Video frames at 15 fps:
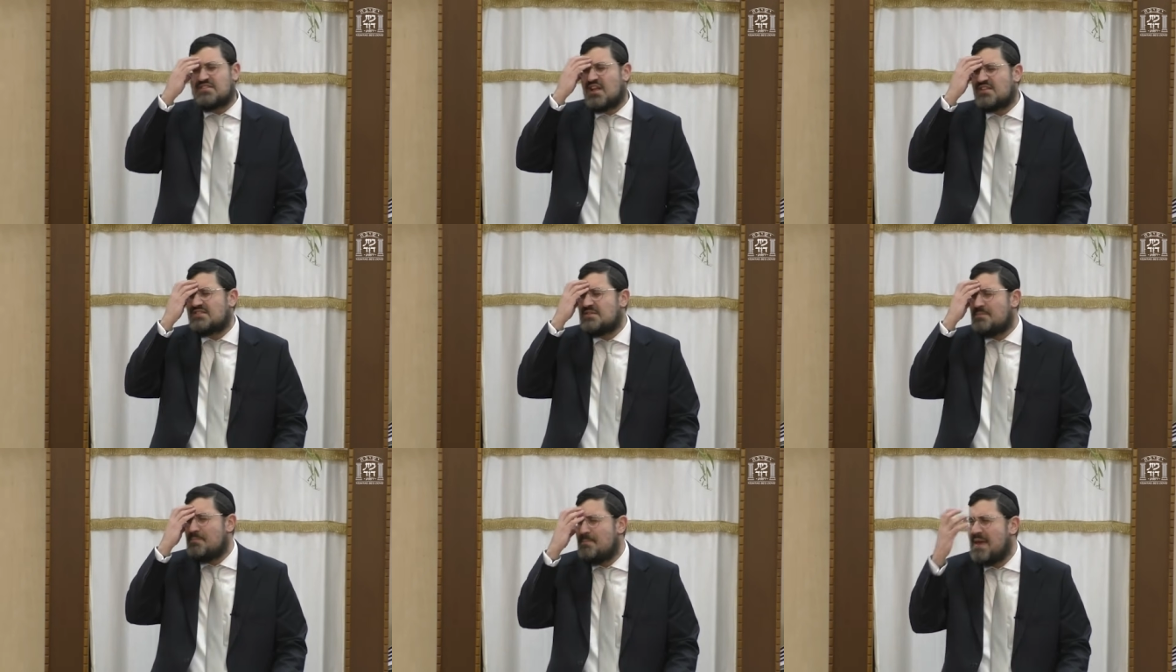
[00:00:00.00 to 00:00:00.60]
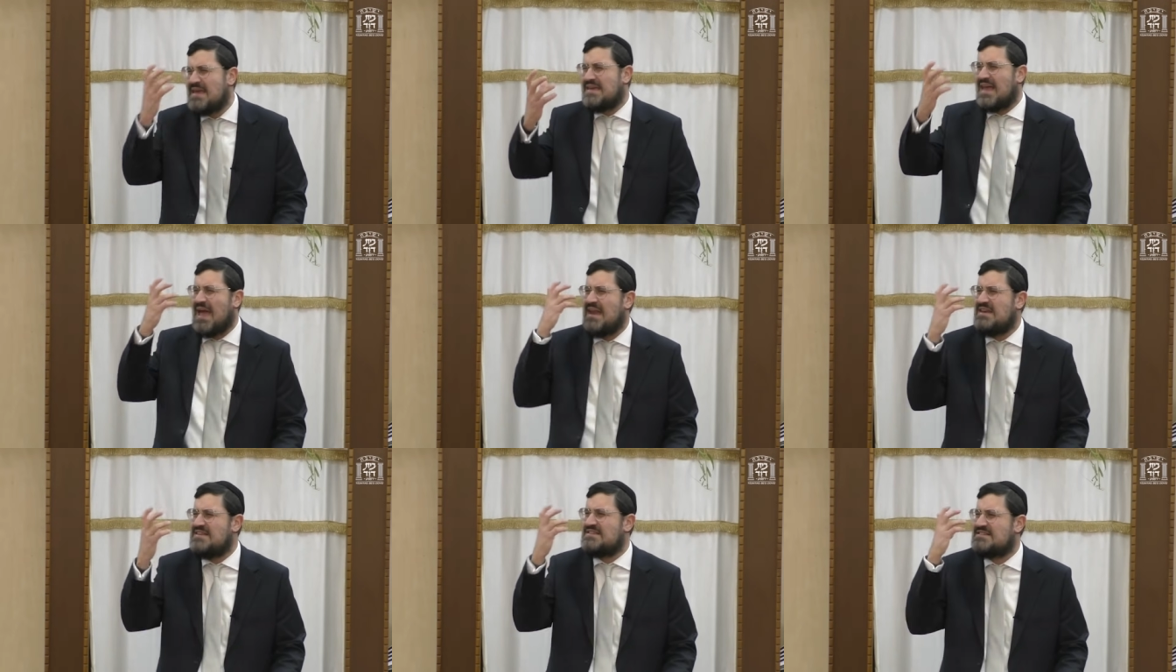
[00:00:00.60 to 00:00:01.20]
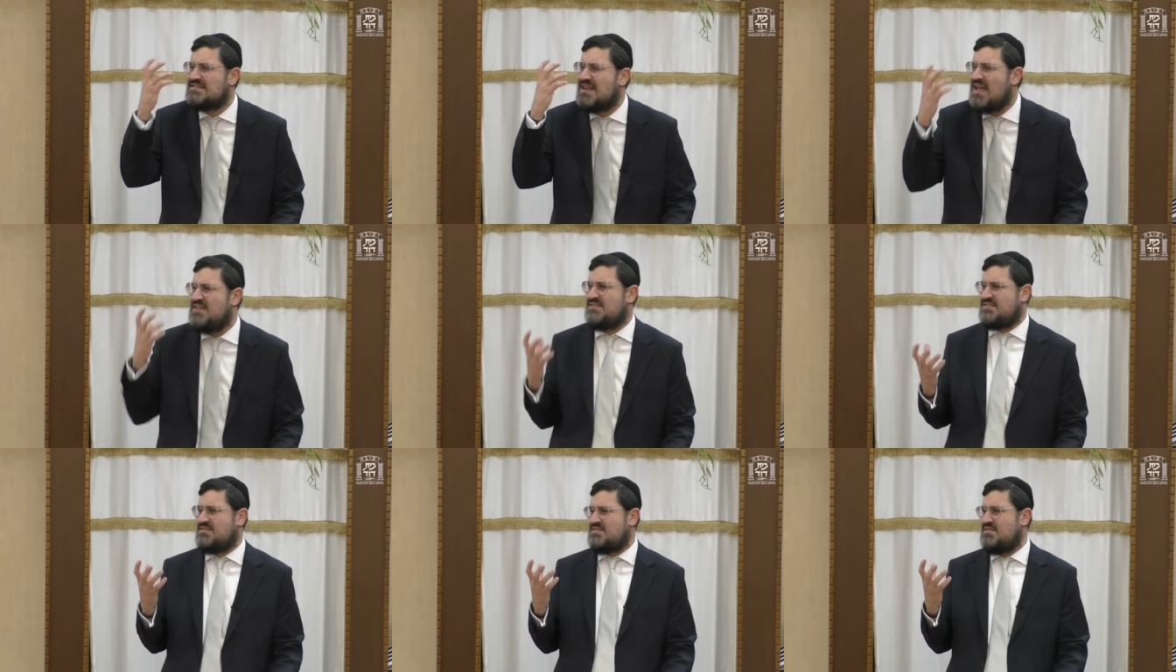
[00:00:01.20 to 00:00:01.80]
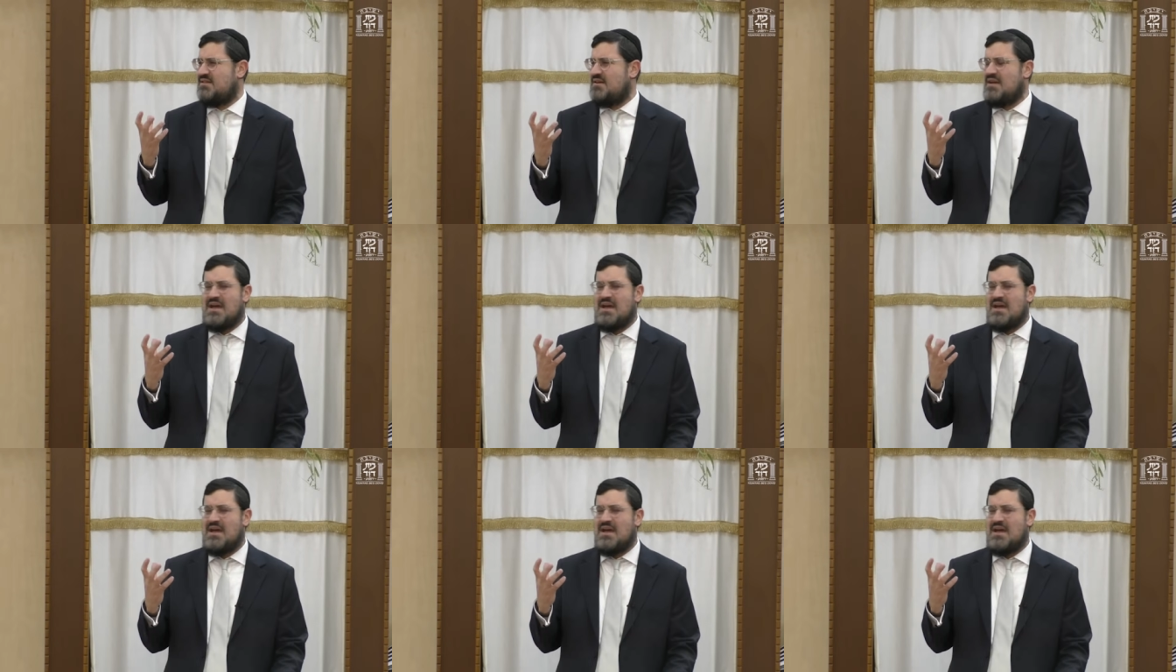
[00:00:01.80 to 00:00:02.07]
doesn't make any sense.